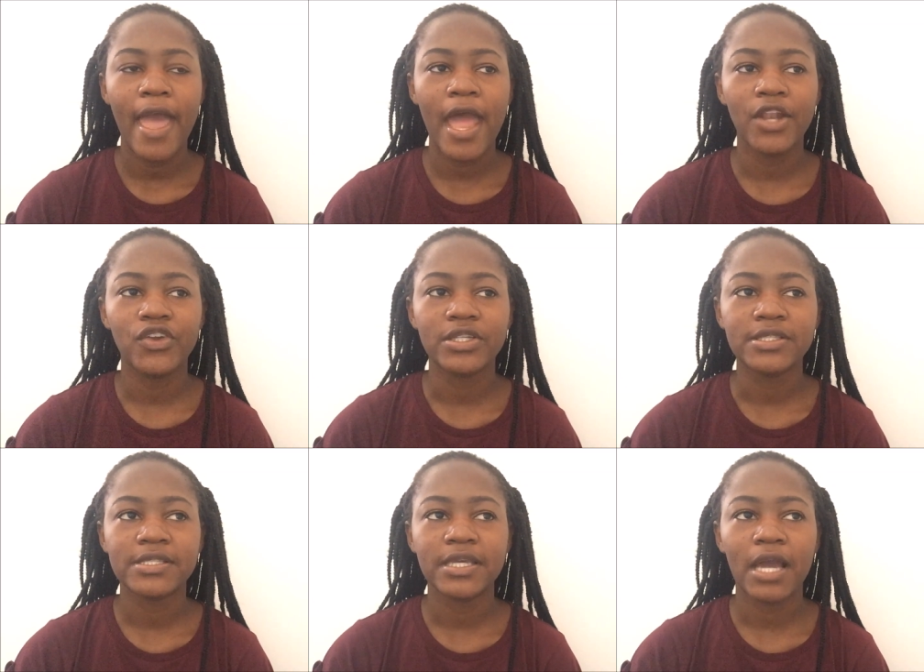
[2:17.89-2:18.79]
and you can
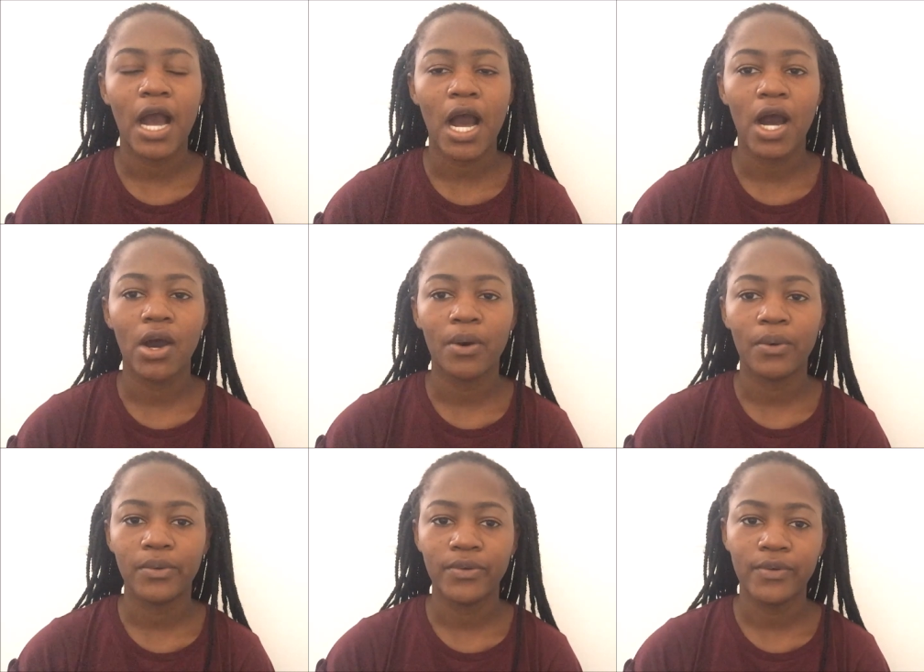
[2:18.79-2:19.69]
see
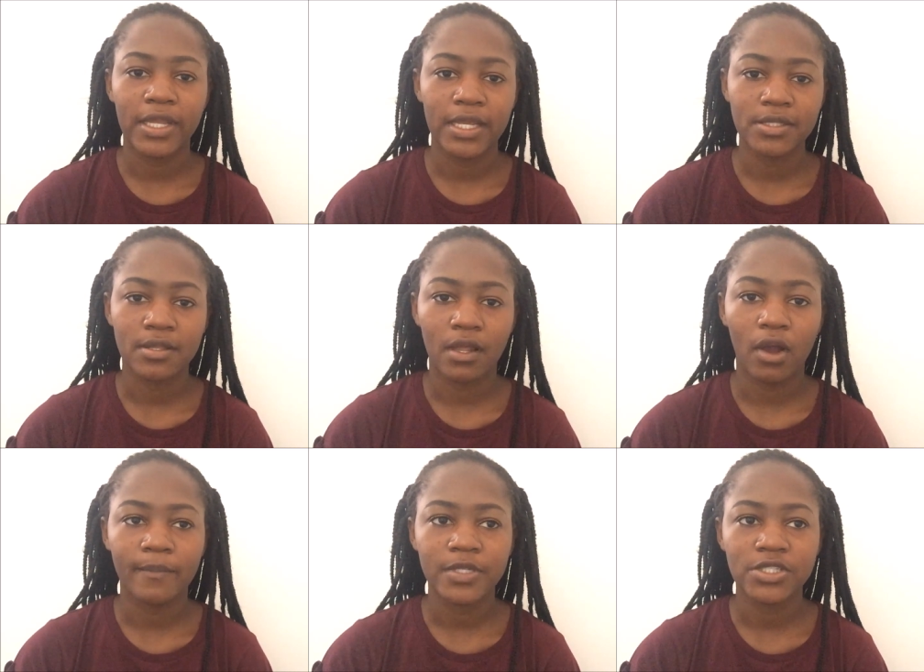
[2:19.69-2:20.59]
how you can enter that
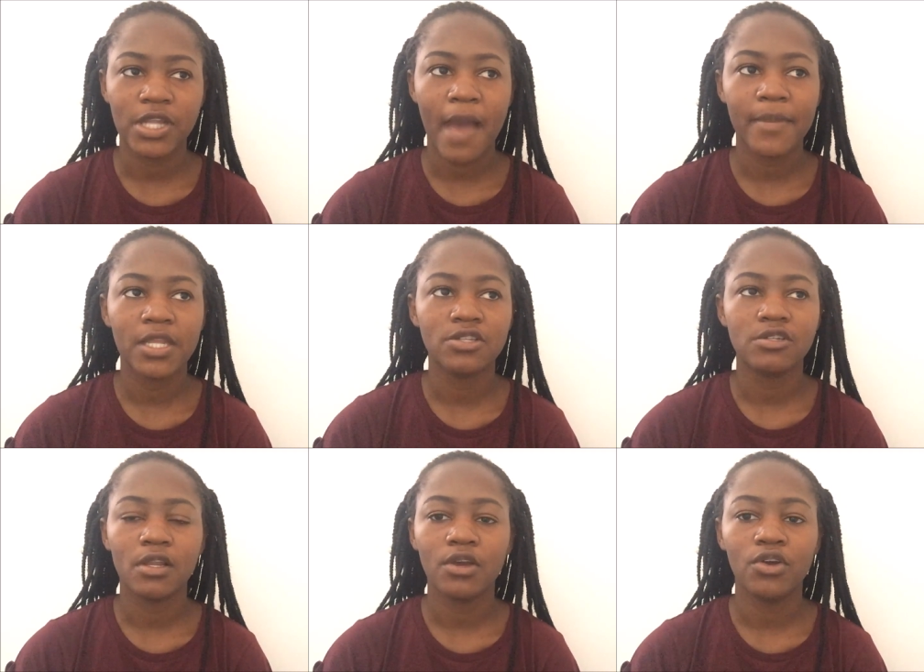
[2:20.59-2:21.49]
competition i mean
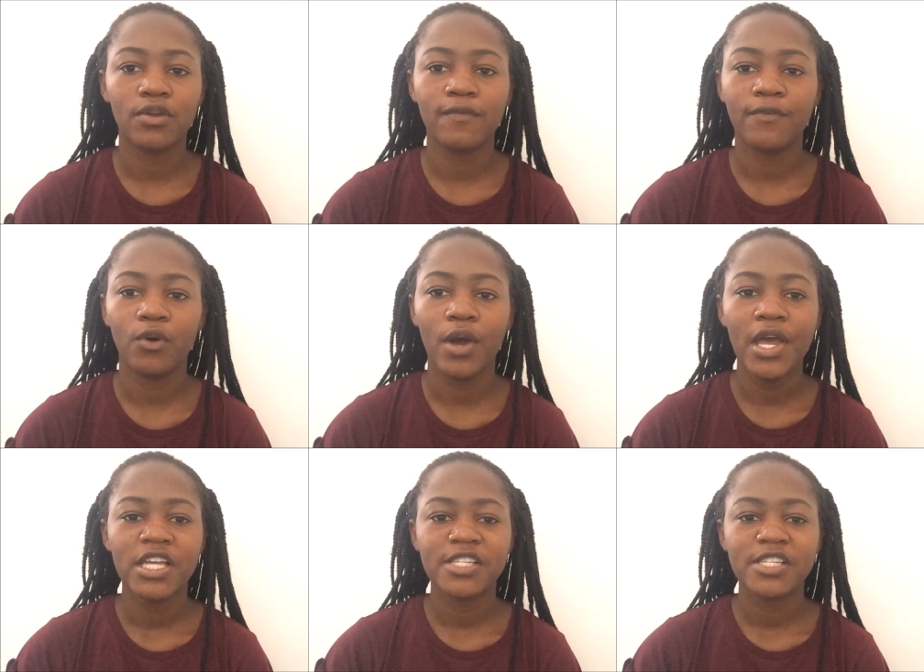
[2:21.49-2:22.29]
it's really good for